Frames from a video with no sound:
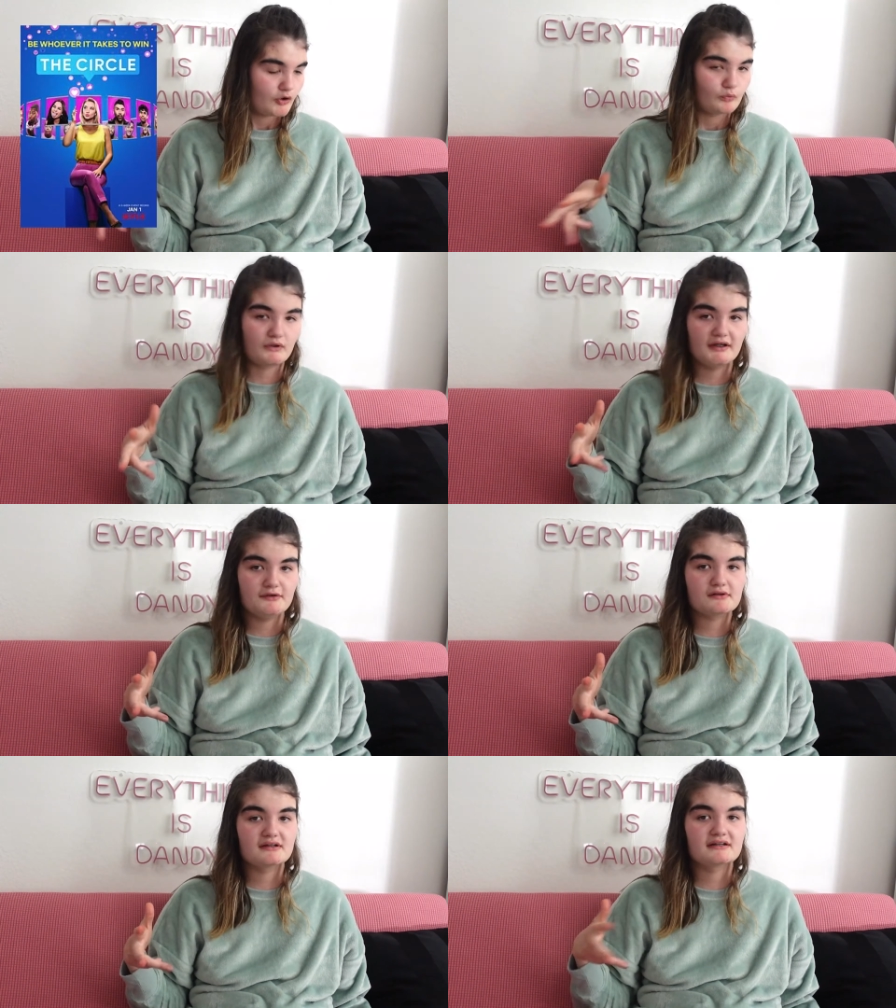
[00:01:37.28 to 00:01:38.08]
where you
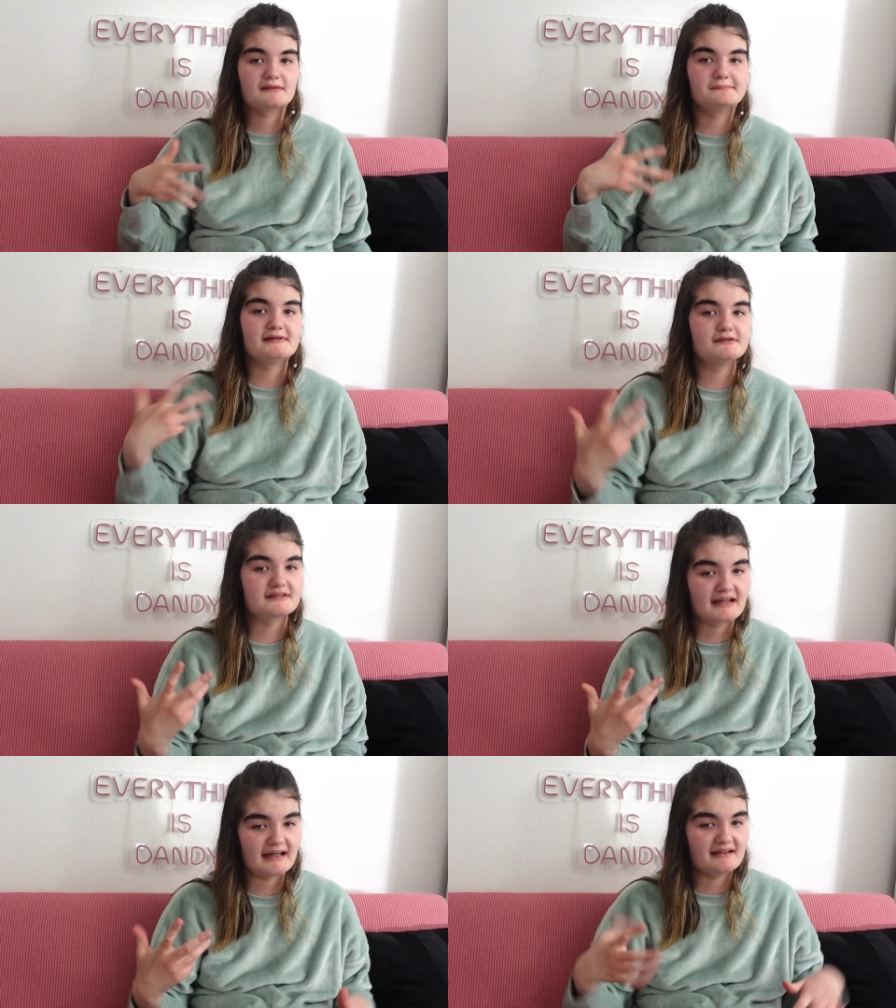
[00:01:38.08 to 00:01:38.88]
can
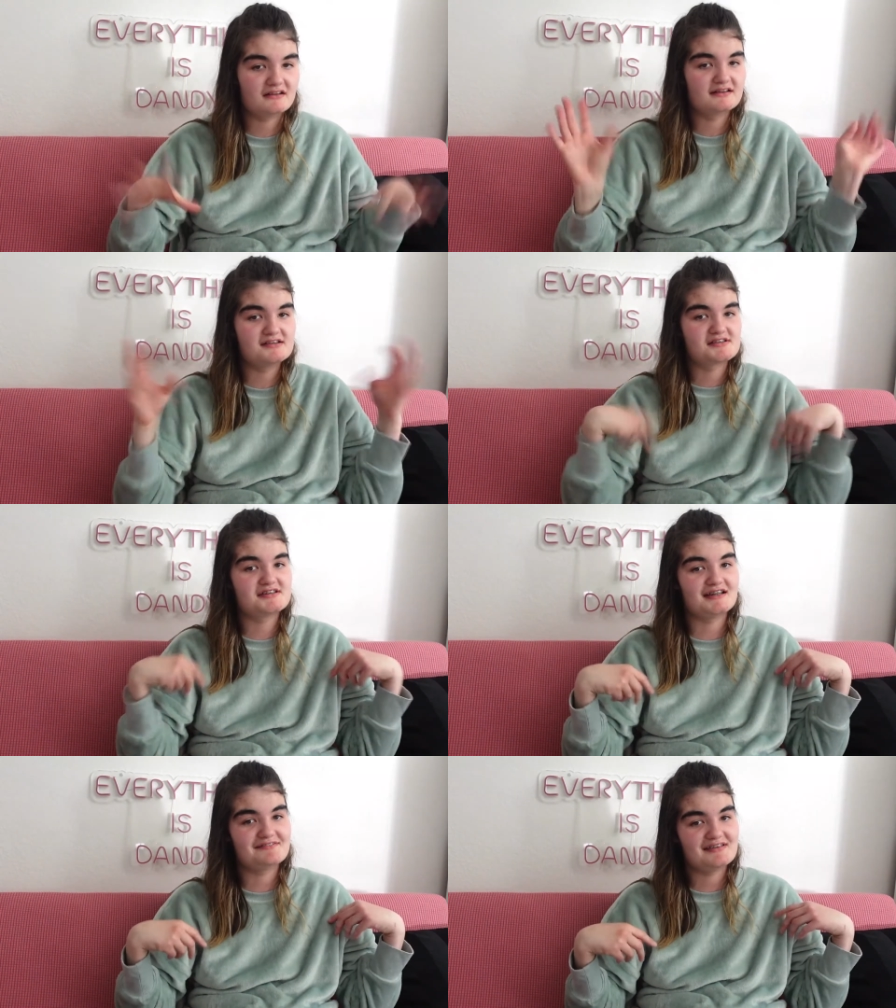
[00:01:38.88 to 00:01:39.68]
communicate on this
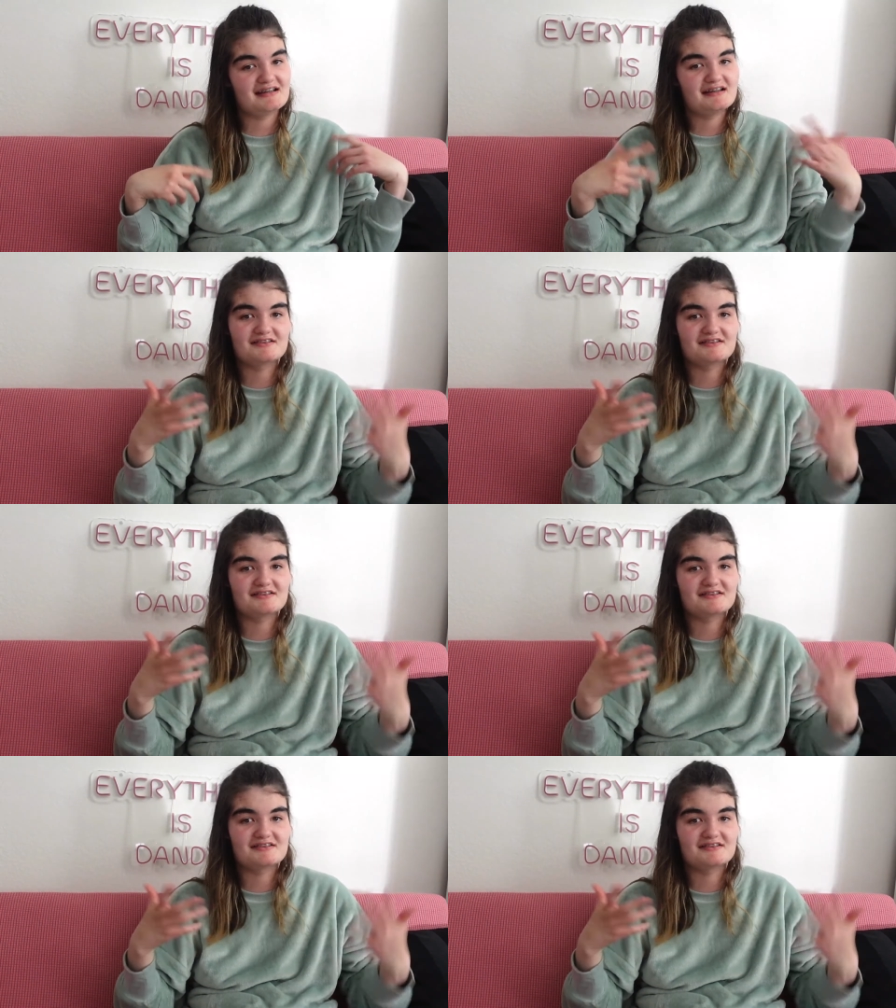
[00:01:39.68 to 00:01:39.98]
TV.